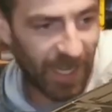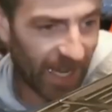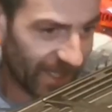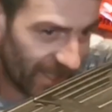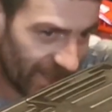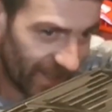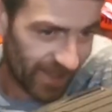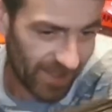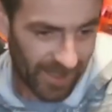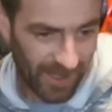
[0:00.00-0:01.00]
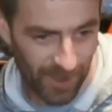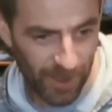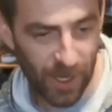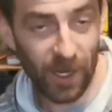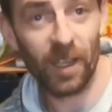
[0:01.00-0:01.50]
guys.
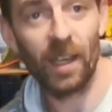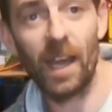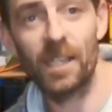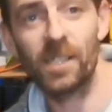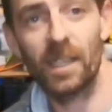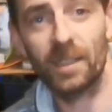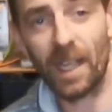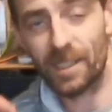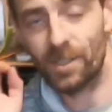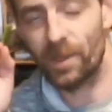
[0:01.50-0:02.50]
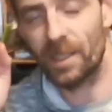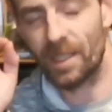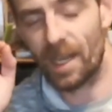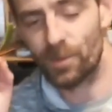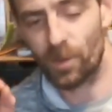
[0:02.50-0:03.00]
And I shall catch you in the
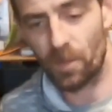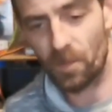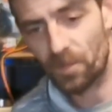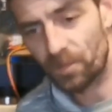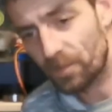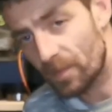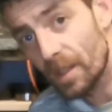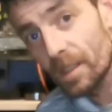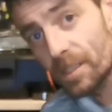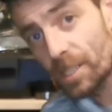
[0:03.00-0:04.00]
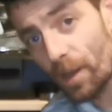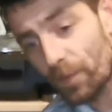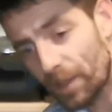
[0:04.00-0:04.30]
next one. Ciao